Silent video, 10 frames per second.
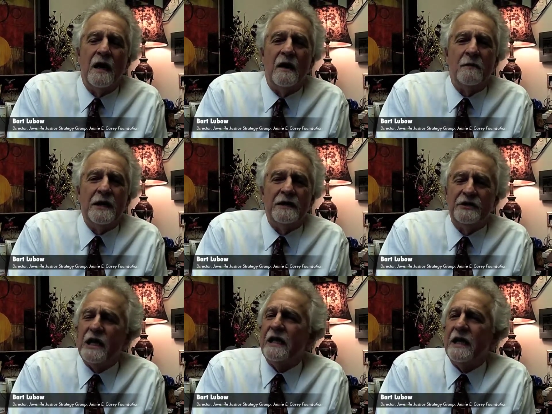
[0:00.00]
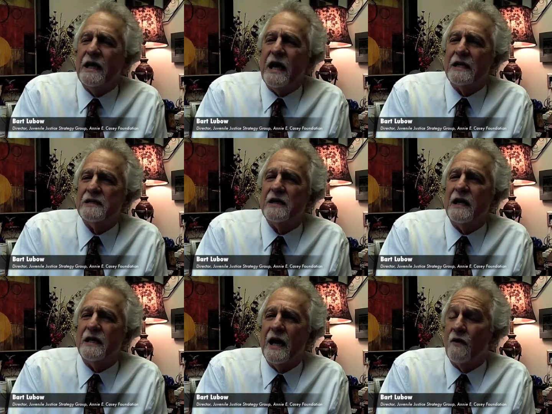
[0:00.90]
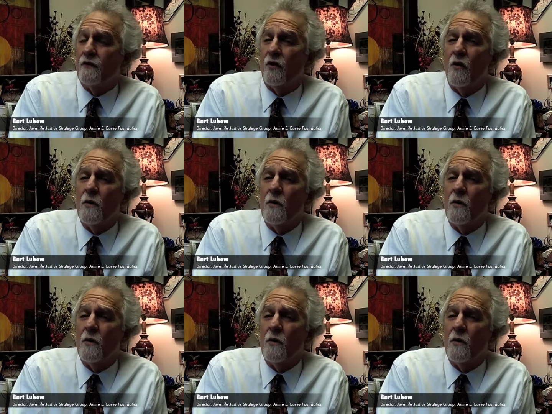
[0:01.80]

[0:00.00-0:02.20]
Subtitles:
a JDAI site now for